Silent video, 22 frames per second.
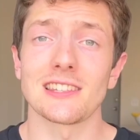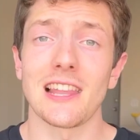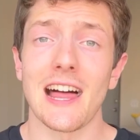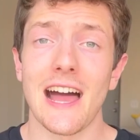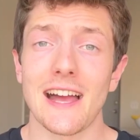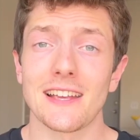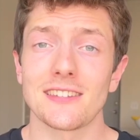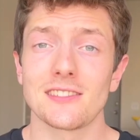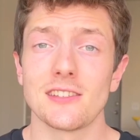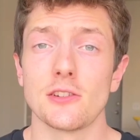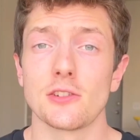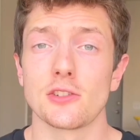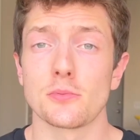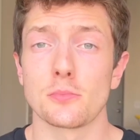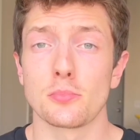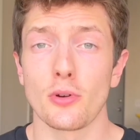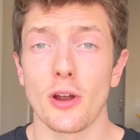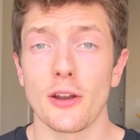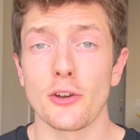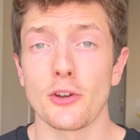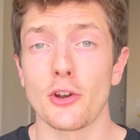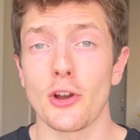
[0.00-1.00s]
last year's
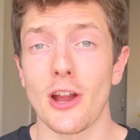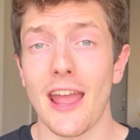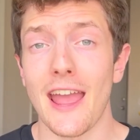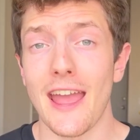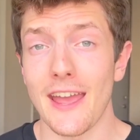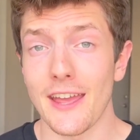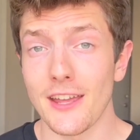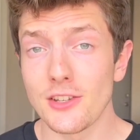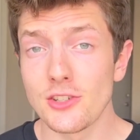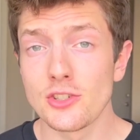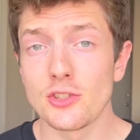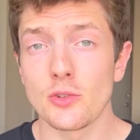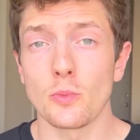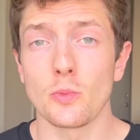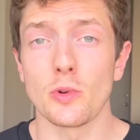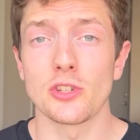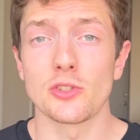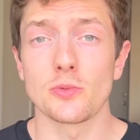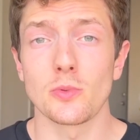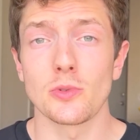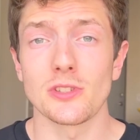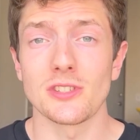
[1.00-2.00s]
Predator Edge,
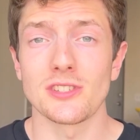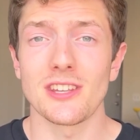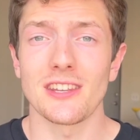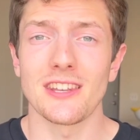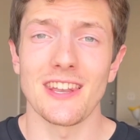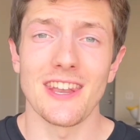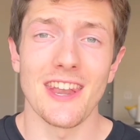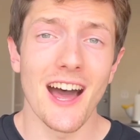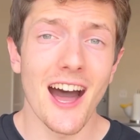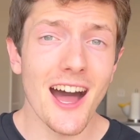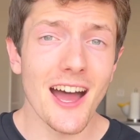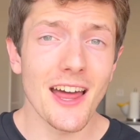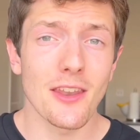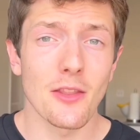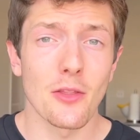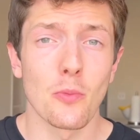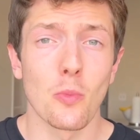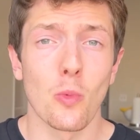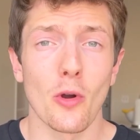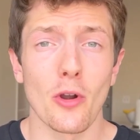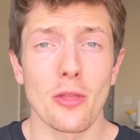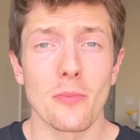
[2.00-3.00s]
which was
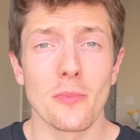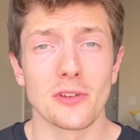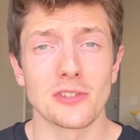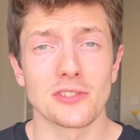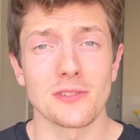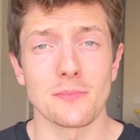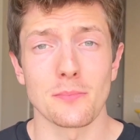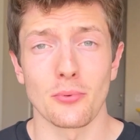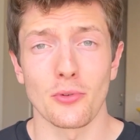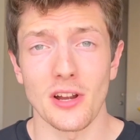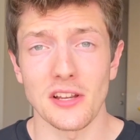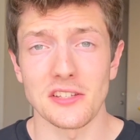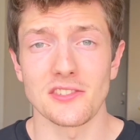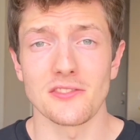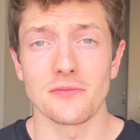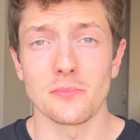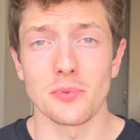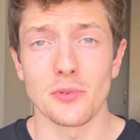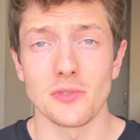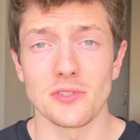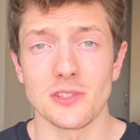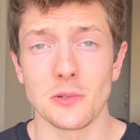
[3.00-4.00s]
not one of the most
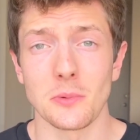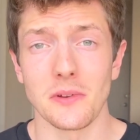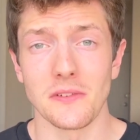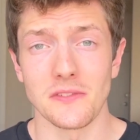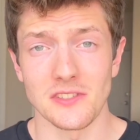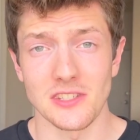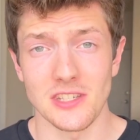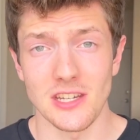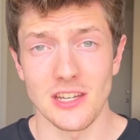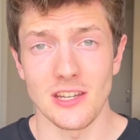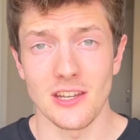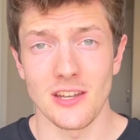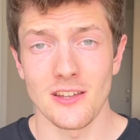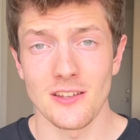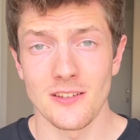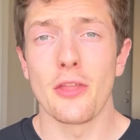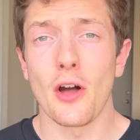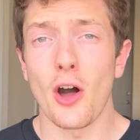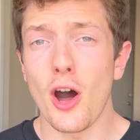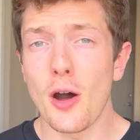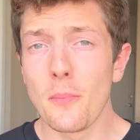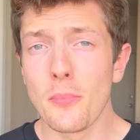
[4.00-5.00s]
impressive boots that we've seen.
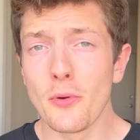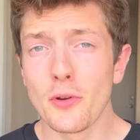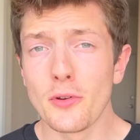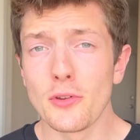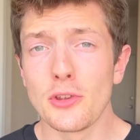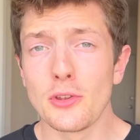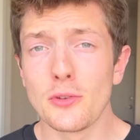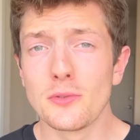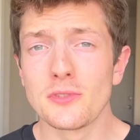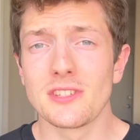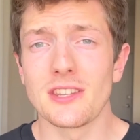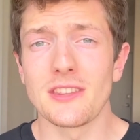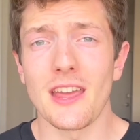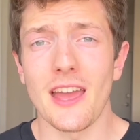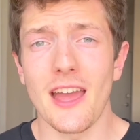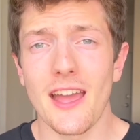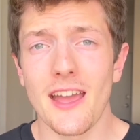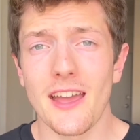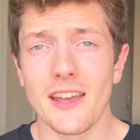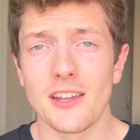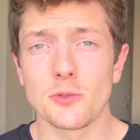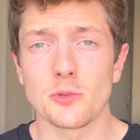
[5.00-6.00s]
The upper used in the
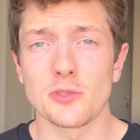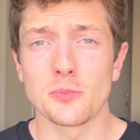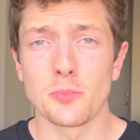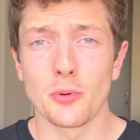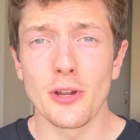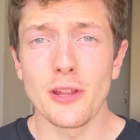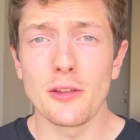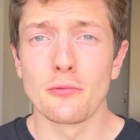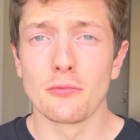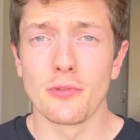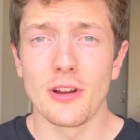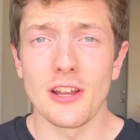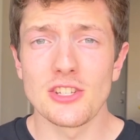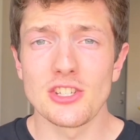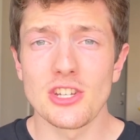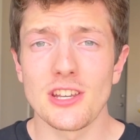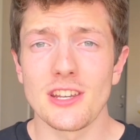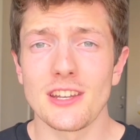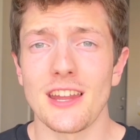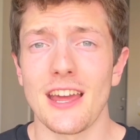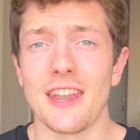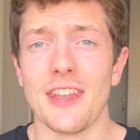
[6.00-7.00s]
Edge was pretty
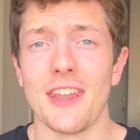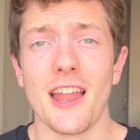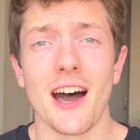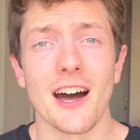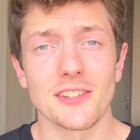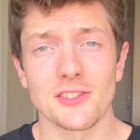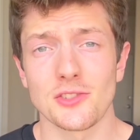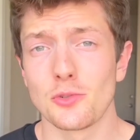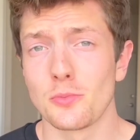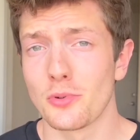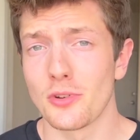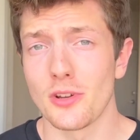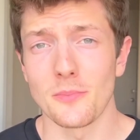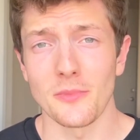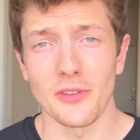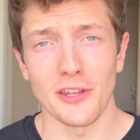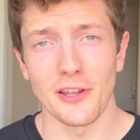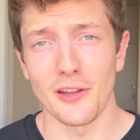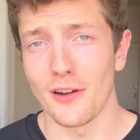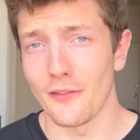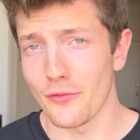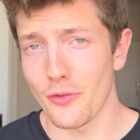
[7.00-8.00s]
rigid and not
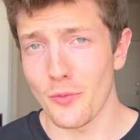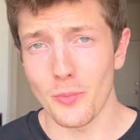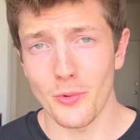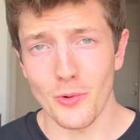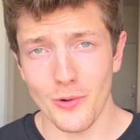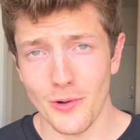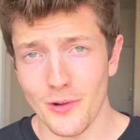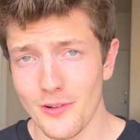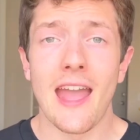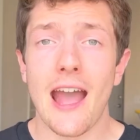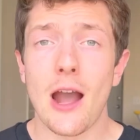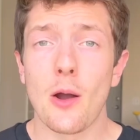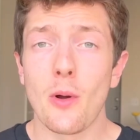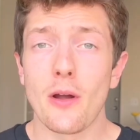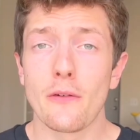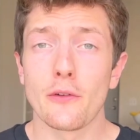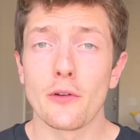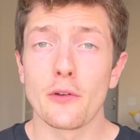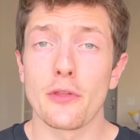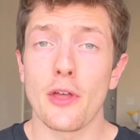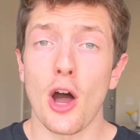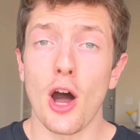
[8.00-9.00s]
supremely comfortable.
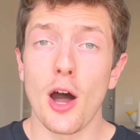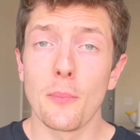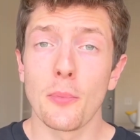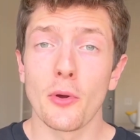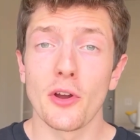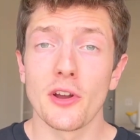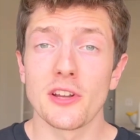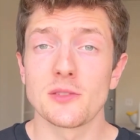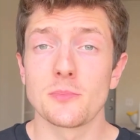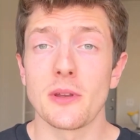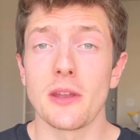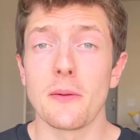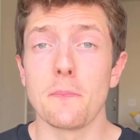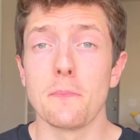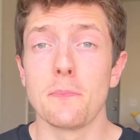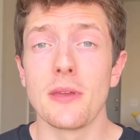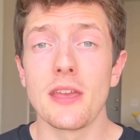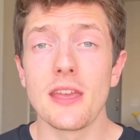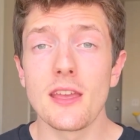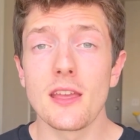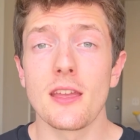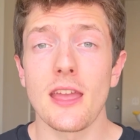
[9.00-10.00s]
However, the upper has been a
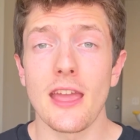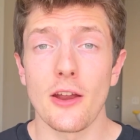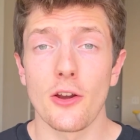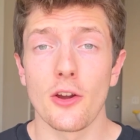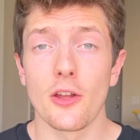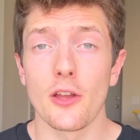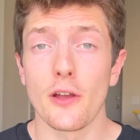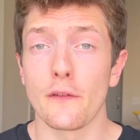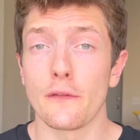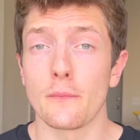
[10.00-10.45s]
big area of